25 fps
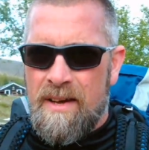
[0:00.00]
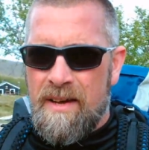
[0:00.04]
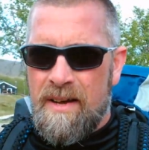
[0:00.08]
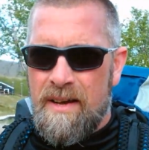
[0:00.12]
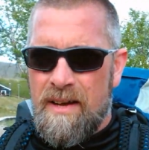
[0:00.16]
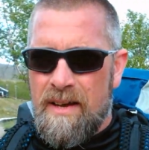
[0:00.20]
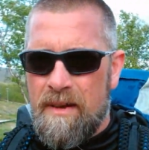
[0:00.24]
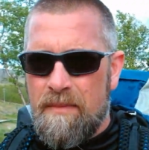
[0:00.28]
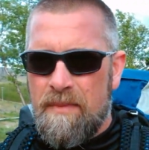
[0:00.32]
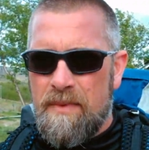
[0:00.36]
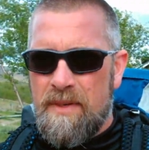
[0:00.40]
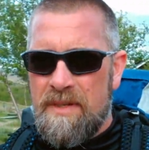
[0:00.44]

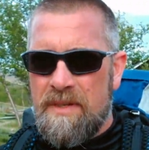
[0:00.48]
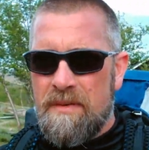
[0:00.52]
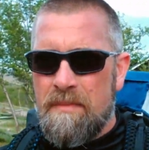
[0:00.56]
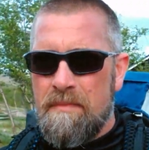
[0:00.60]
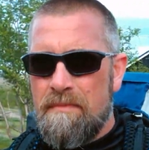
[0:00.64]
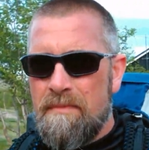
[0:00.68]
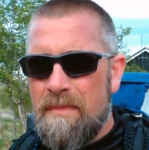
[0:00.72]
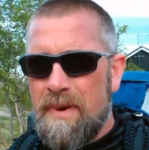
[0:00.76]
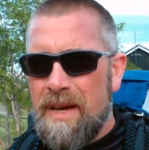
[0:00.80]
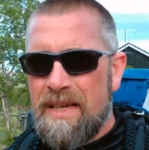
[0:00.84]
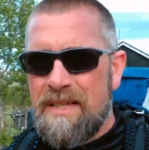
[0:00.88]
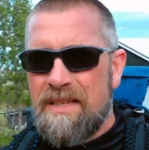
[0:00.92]
It's a
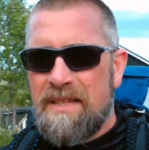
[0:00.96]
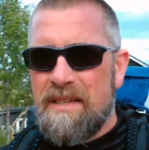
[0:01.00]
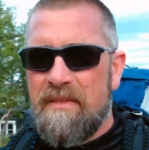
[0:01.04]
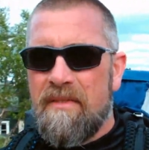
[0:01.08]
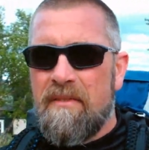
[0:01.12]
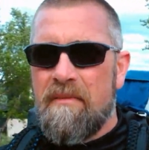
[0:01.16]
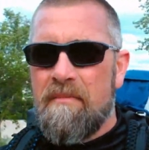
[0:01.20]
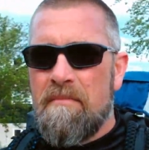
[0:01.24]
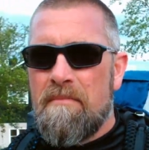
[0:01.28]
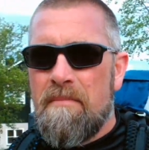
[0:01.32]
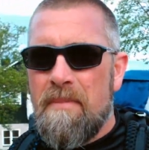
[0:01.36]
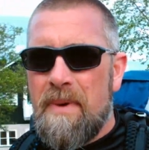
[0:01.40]

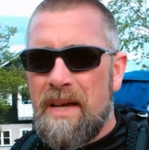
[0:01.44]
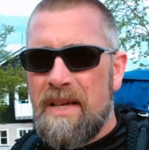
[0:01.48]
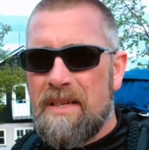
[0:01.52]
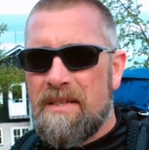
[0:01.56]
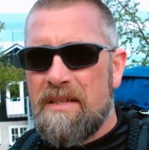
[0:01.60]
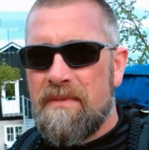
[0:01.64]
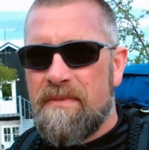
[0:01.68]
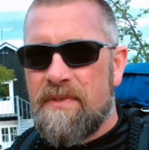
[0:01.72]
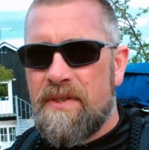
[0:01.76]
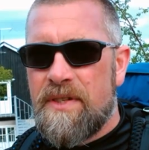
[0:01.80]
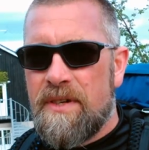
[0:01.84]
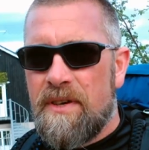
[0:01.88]

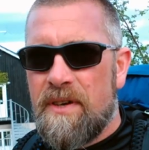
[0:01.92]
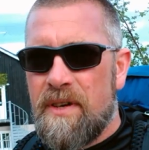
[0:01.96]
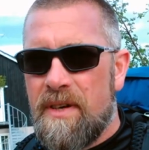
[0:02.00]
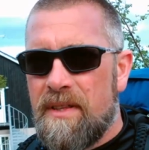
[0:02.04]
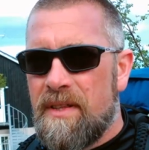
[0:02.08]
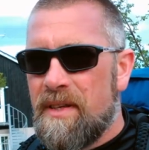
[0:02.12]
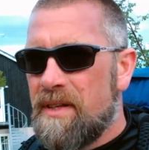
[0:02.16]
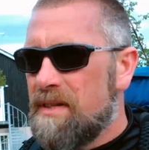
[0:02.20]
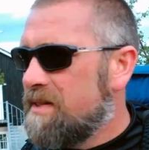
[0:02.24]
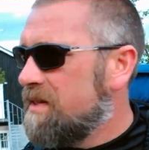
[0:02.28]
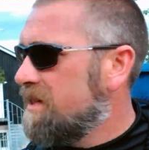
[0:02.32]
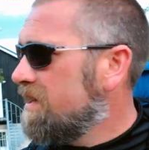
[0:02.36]
massive site
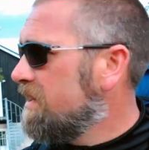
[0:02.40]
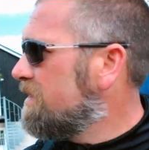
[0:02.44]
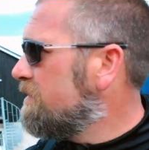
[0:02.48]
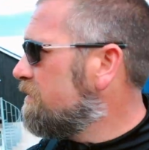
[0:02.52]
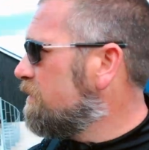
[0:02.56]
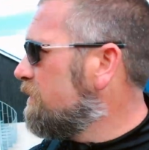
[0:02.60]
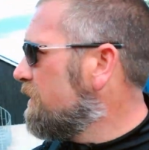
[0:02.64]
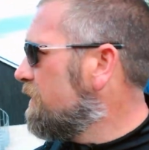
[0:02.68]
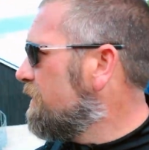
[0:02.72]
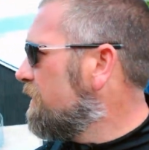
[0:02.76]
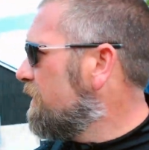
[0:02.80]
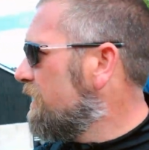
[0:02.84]
this is,
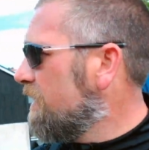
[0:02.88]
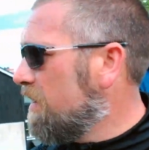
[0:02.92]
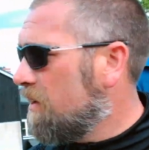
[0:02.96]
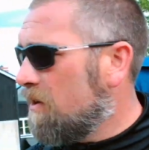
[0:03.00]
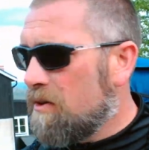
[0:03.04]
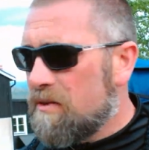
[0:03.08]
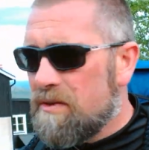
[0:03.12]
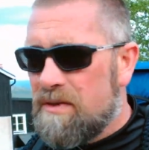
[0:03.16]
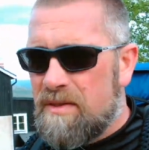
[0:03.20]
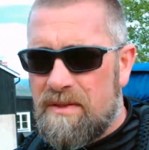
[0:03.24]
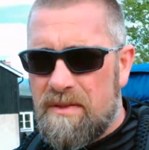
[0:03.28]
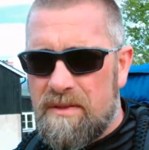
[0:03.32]
with
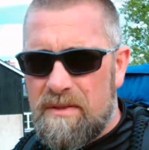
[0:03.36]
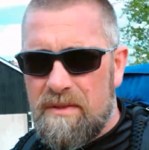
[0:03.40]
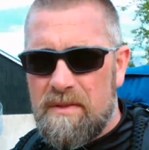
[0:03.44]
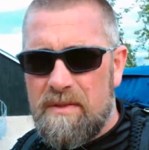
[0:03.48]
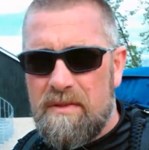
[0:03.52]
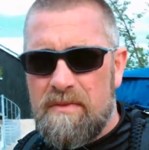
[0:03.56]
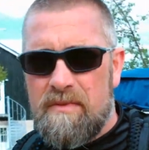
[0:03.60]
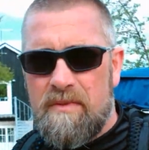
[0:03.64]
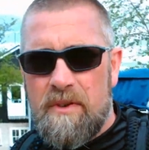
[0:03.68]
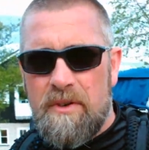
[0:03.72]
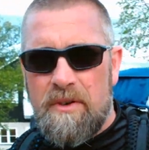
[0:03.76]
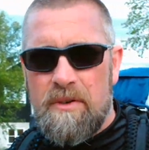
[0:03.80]

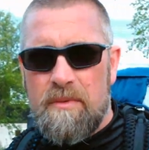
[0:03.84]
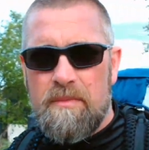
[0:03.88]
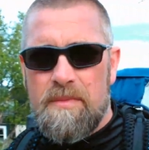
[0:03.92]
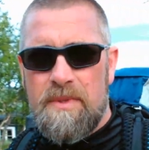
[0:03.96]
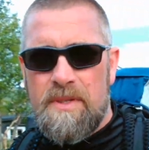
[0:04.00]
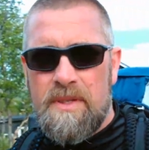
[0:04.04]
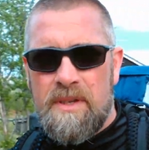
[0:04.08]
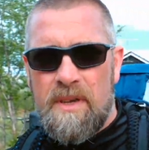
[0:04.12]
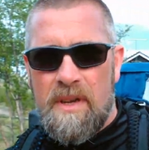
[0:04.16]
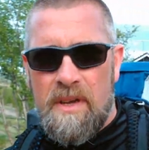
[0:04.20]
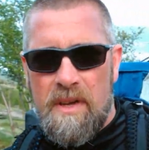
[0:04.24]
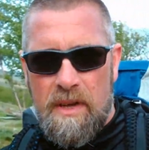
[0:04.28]
hostels,
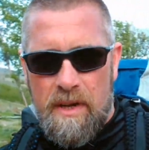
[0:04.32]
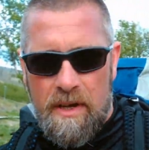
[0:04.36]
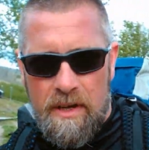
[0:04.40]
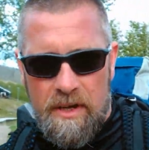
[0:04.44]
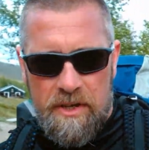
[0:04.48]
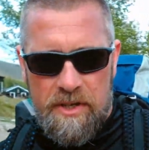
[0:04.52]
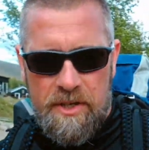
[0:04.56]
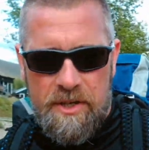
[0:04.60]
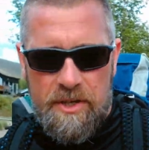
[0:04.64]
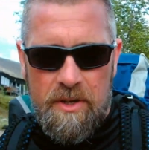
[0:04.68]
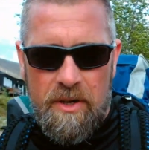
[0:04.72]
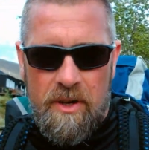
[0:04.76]
rooms,
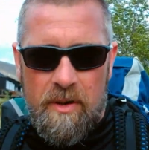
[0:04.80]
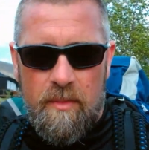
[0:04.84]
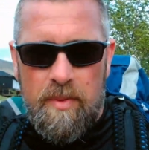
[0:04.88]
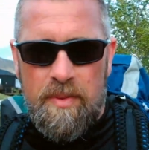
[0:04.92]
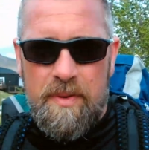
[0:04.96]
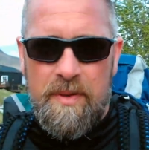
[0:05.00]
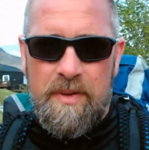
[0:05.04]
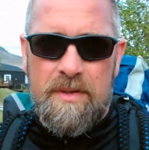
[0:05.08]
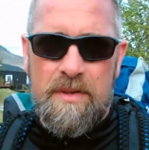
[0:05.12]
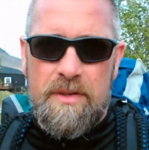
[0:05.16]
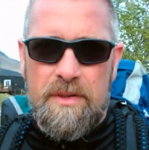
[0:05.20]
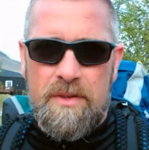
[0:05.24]
a shop,
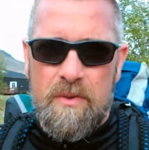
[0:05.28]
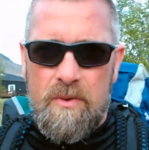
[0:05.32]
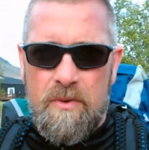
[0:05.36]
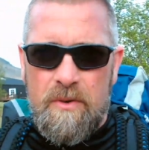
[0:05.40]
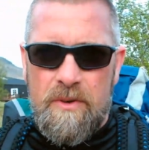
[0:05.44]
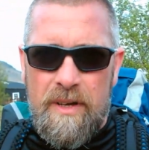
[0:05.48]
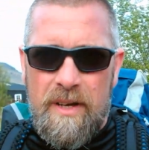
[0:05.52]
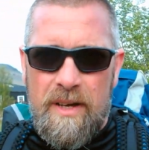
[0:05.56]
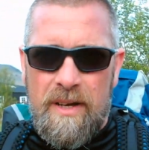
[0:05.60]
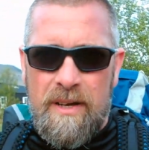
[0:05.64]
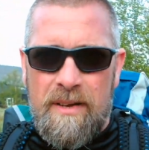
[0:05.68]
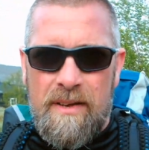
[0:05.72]

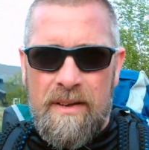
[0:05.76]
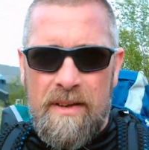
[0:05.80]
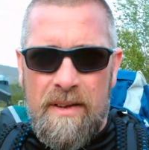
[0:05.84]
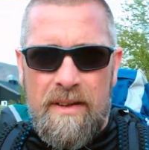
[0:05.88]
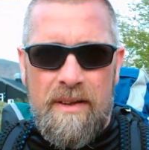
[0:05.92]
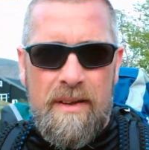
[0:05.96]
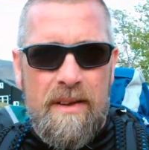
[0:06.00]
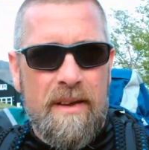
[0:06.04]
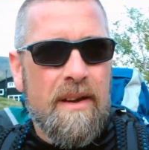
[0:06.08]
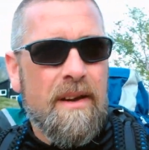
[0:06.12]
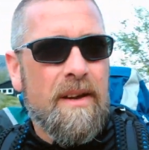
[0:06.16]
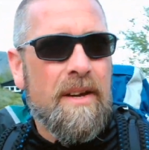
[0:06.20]
sauna.
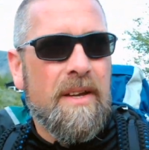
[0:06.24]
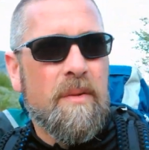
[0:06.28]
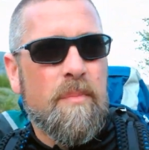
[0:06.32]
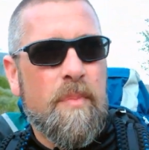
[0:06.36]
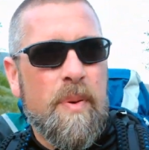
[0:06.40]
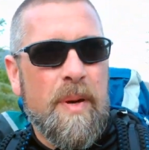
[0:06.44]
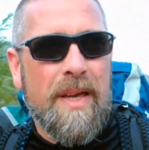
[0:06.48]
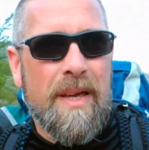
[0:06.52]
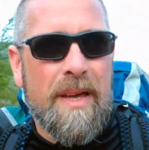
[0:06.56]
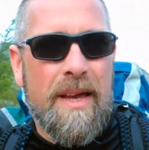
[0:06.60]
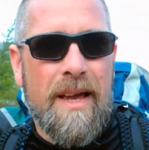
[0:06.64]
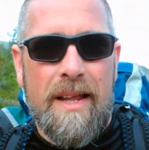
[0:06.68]
You can
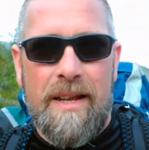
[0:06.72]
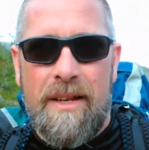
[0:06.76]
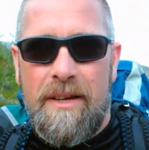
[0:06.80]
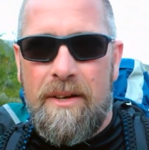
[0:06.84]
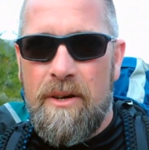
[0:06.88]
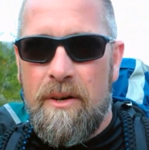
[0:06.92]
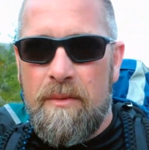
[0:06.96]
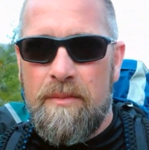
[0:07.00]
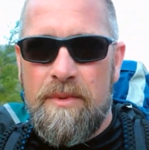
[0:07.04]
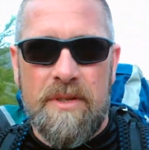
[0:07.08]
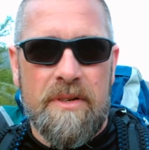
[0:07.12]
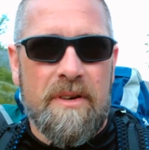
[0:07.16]
pick a
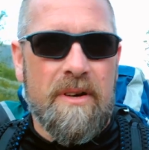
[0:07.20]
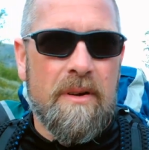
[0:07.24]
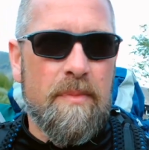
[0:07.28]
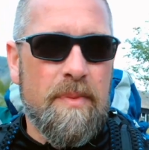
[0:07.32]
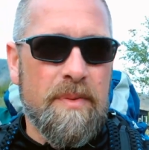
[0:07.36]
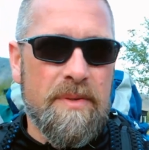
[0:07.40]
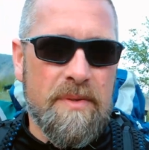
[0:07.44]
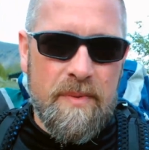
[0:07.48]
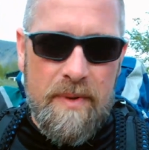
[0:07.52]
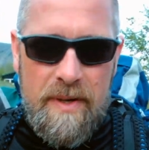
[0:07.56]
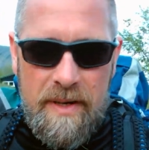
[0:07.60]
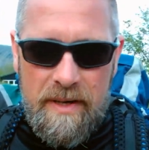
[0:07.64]
helicopter up
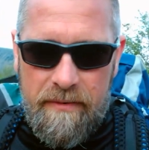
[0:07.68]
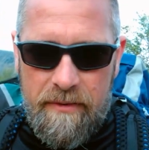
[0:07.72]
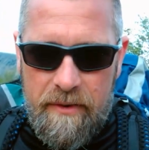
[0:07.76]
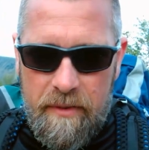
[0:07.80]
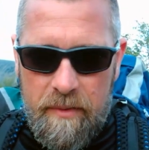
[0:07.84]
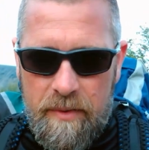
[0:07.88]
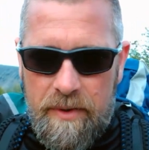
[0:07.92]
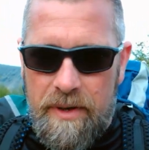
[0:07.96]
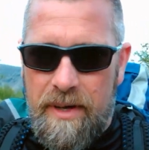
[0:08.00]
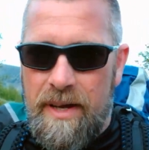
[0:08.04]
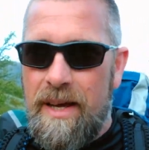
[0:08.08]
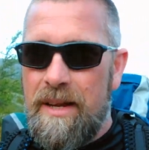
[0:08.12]
as well if
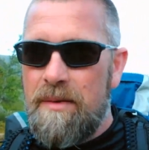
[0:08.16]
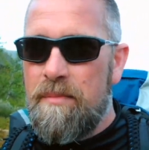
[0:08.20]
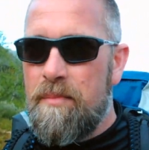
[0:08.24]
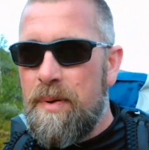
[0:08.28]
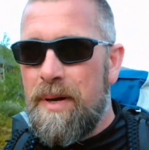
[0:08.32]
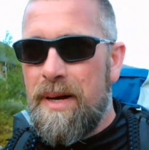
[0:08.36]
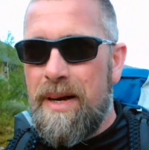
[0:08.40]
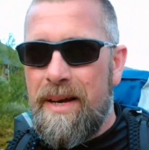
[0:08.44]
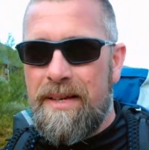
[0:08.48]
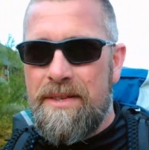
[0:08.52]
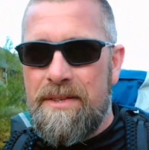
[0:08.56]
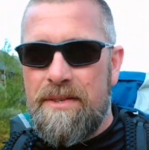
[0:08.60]
you want to head
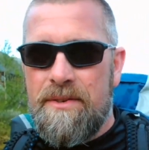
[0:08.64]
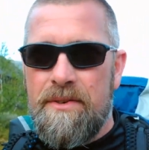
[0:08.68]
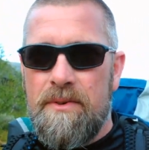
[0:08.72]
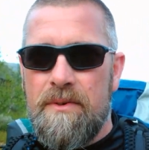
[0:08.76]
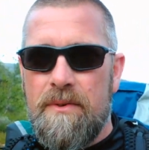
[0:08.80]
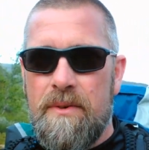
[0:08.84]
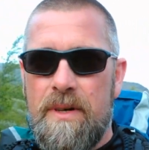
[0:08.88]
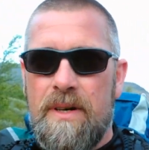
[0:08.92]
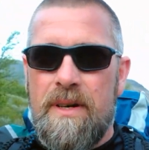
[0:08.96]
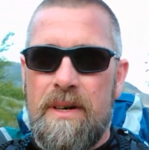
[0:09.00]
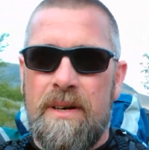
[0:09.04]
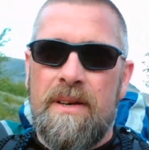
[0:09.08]
back
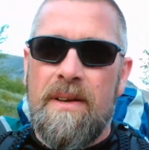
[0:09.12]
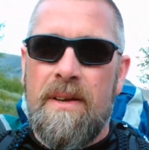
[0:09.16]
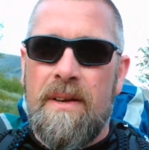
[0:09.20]
to